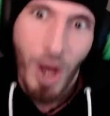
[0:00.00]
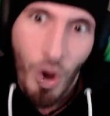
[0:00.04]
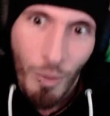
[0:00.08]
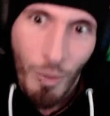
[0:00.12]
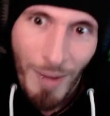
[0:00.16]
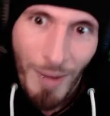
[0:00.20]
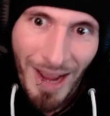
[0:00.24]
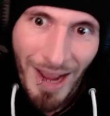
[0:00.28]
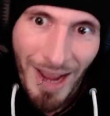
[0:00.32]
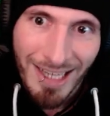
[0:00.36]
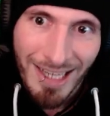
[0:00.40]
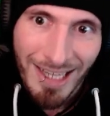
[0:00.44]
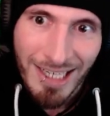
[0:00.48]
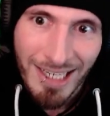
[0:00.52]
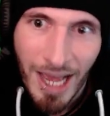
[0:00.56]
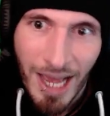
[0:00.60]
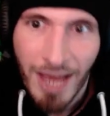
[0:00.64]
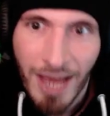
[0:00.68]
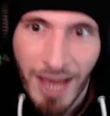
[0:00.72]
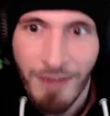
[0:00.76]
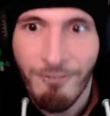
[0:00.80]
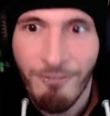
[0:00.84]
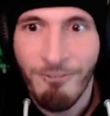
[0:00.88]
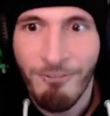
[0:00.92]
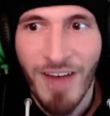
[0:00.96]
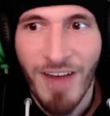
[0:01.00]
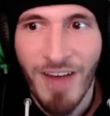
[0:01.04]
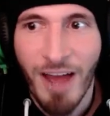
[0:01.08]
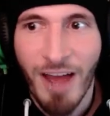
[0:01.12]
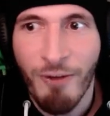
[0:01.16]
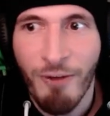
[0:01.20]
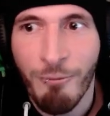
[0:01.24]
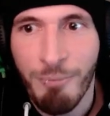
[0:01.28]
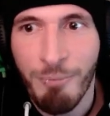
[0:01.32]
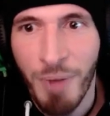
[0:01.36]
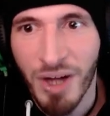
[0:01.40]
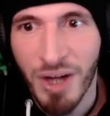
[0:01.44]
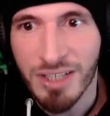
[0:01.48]
my god, five
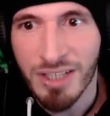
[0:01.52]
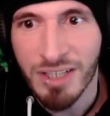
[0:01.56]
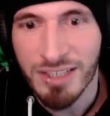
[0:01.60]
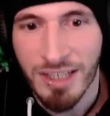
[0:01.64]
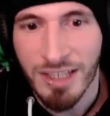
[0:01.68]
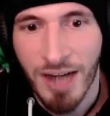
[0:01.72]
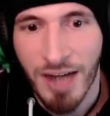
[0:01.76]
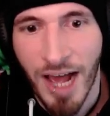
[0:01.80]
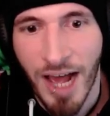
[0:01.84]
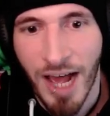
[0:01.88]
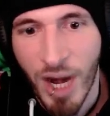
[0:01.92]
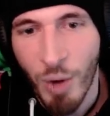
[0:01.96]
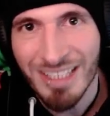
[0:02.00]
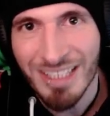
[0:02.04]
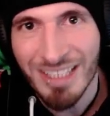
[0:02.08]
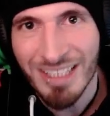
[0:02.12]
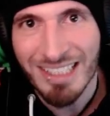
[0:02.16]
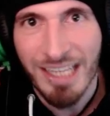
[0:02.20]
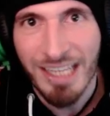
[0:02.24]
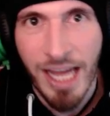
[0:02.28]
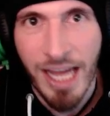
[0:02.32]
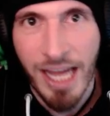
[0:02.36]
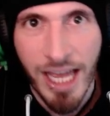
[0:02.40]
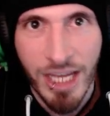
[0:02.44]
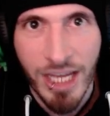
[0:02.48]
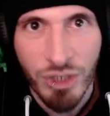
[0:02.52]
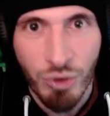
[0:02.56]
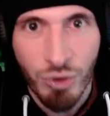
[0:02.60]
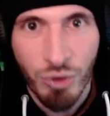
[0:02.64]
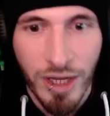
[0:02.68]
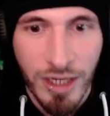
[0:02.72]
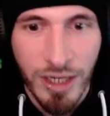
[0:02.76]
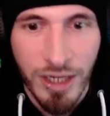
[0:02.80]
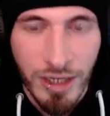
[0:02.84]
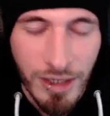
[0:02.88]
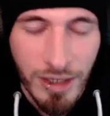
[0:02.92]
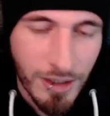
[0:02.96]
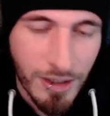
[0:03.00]
bucks on iOS and Android.
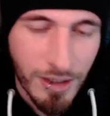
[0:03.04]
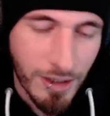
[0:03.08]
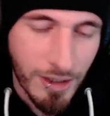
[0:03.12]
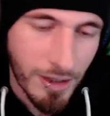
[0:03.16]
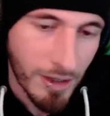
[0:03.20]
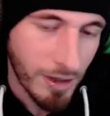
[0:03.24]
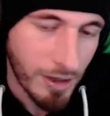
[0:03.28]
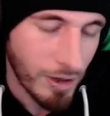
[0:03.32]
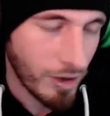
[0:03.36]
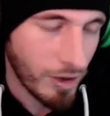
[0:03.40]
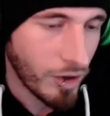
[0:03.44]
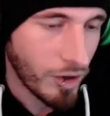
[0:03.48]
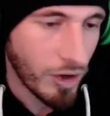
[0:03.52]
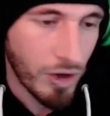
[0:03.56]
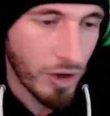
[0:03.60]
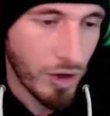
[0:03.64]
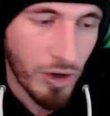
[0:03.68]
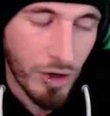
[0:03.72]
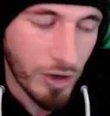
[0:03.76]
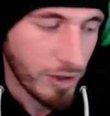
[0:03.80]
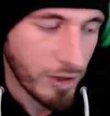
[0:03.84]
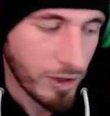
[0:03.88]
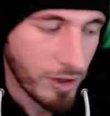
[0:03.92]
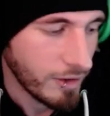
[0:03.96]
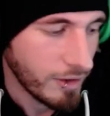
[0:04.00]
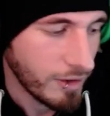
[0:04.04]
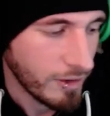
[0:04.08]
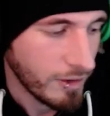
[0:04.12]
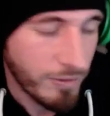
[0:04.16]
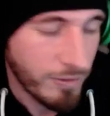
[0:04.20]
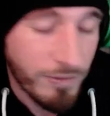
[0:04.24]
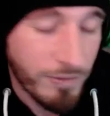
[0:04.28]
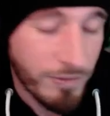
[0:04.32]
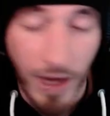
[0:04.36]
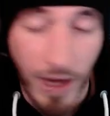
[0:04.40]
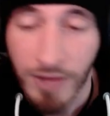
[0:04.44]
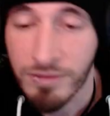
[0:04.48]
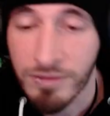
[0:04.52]
Ugh, ah,
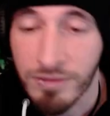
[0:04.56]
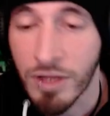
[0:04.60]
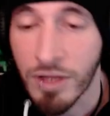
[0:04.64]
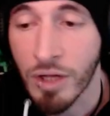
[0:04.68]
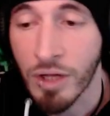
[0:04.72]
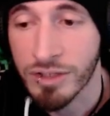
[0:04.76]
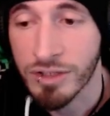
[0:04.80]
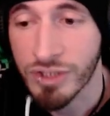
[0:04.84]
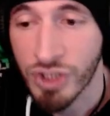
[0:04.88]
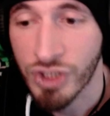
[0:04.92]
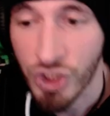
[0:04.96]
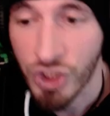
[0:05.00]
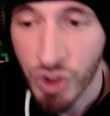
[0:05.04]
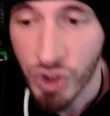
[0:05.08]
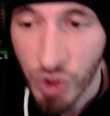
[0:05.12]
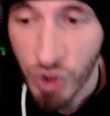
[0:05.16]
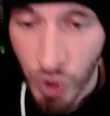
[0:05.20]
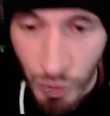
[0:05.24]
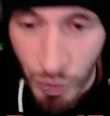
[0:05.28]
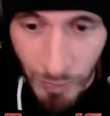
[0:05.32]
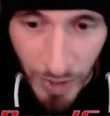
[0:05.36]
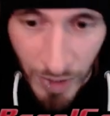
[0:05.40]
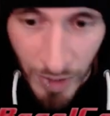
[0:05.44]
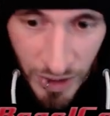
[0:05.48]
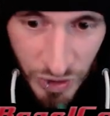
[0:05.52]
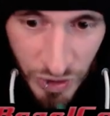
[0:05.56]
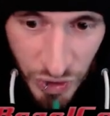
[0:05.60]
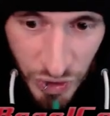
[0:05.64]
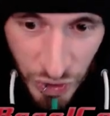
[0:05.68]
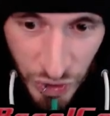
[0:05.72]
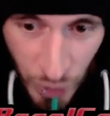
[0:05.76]
five dollars is just too much.